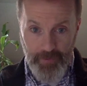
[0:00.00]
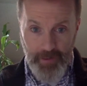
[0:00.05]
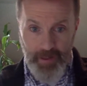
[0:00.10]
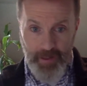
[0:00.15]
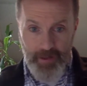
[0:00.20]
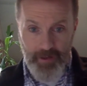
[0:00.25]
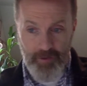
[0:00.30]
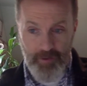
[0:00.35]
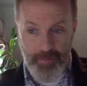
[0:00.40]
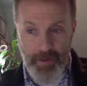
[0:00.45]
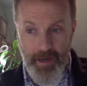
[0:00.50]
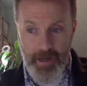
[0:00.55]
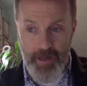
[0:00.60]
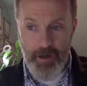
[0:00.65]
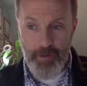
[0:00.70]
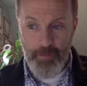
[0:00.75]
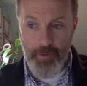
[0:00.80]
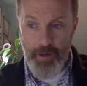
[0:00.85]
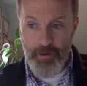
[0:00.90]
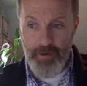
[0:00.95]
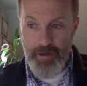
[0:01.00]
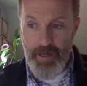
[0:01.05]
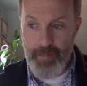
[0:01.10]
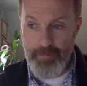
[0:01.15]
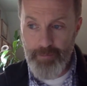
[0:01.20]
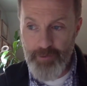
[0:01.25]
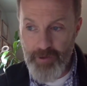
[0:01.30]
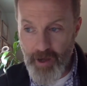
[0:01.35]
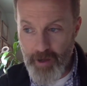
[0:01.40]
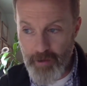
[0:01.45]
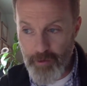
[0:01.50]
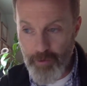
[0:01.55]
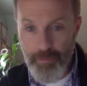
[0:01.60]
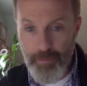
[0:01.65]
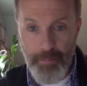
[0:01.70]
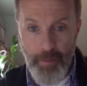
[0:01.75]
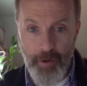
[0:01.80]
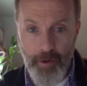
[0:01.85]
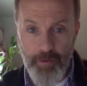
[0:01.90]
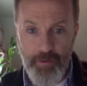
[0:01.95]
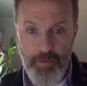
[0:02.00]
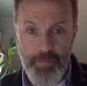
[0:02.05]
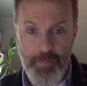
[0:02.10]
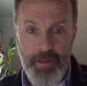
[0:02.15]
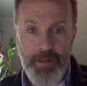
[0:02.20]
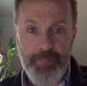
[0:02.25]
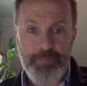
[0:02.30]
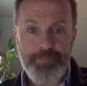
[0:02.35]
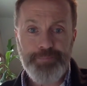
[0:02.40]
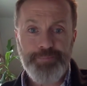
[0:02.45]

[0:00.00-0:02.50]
is by a writer named Donald Barthelme,